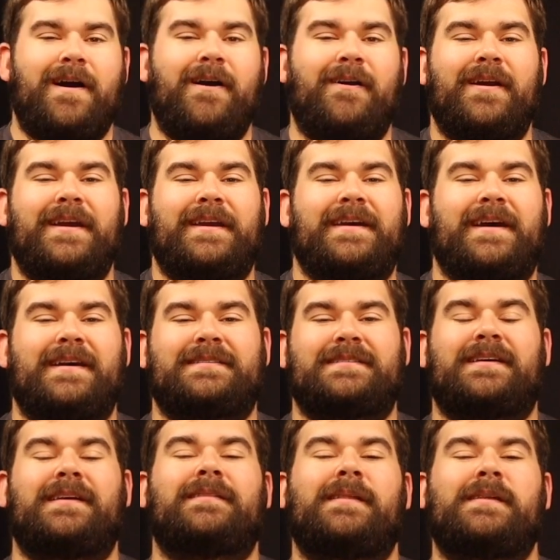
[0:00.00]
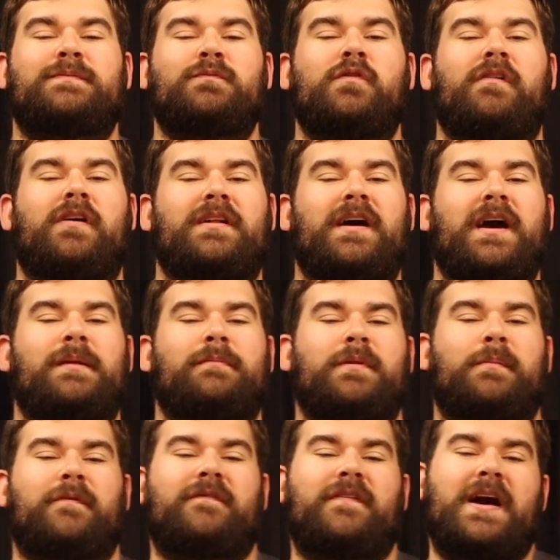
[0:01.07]
All right, guys, let's move on to item
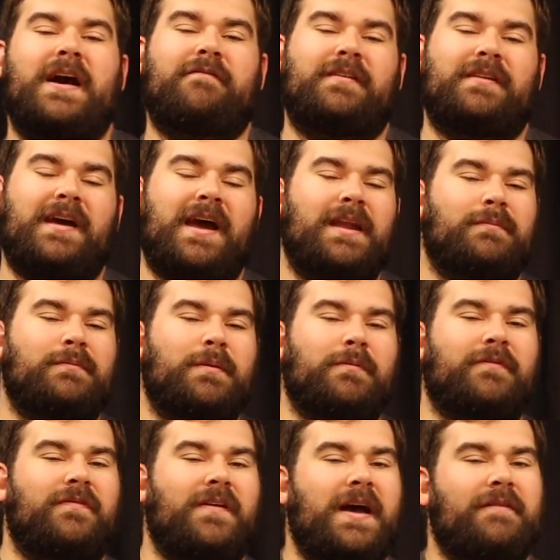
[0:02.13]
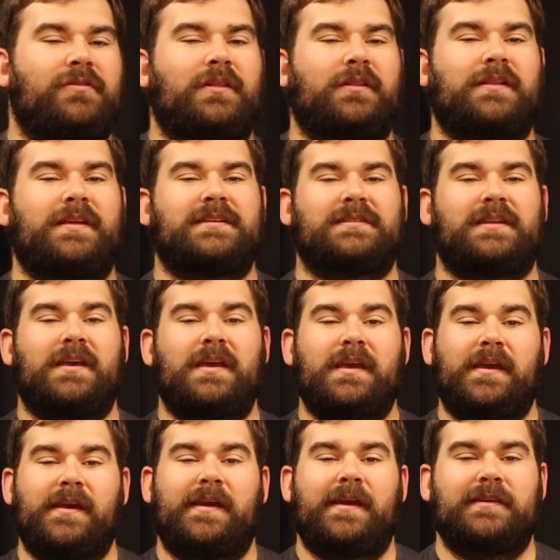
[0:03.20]
number 5. And item number 5 on the list
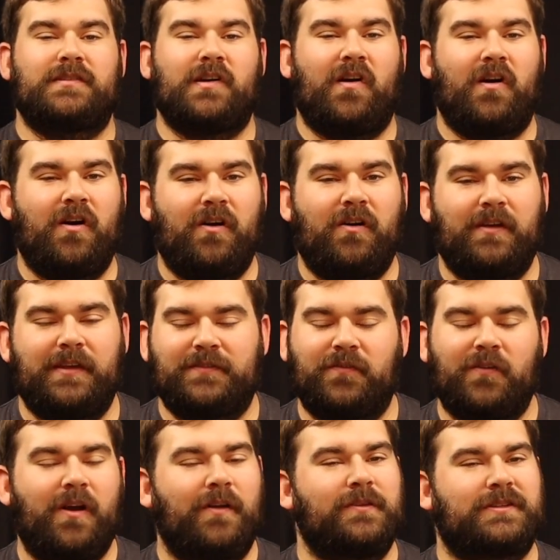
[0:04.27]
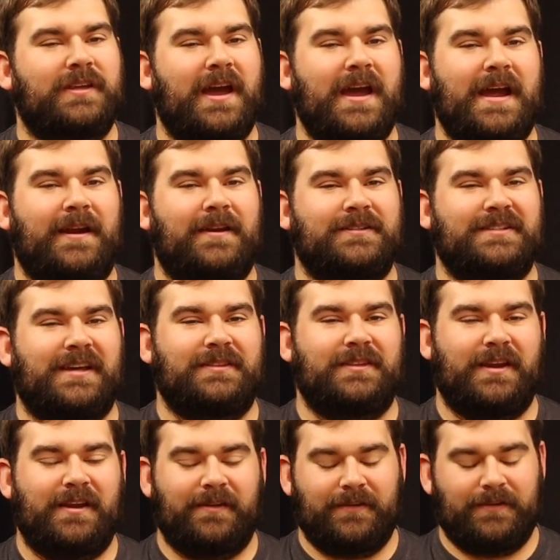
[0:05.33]
is for all those kayakers out
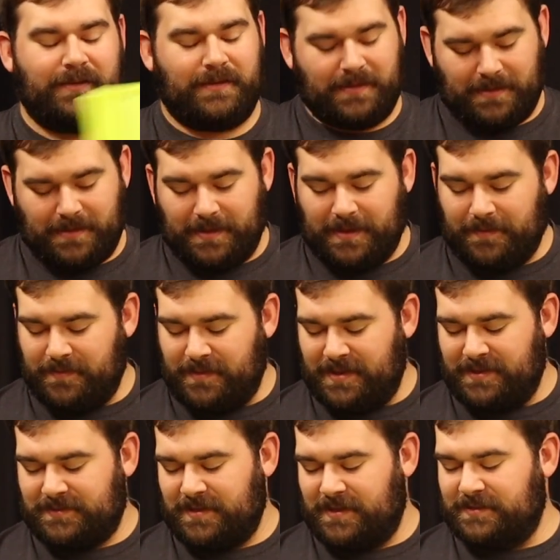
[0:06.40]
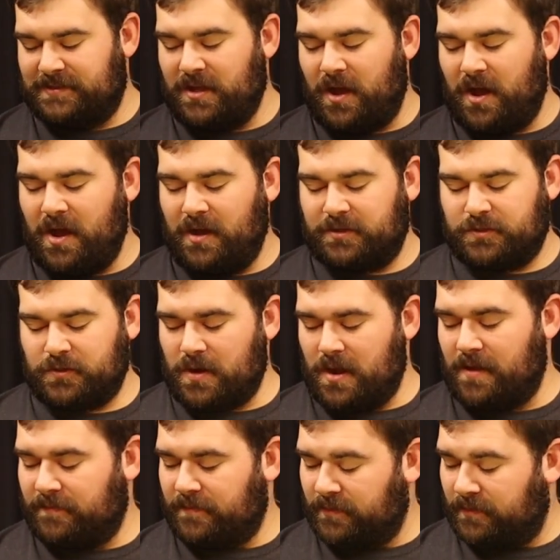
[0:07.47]
there. And this is the Hog
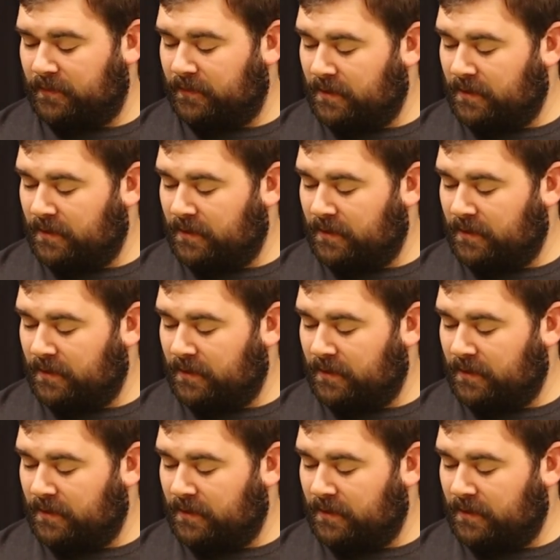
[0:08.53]
Trough.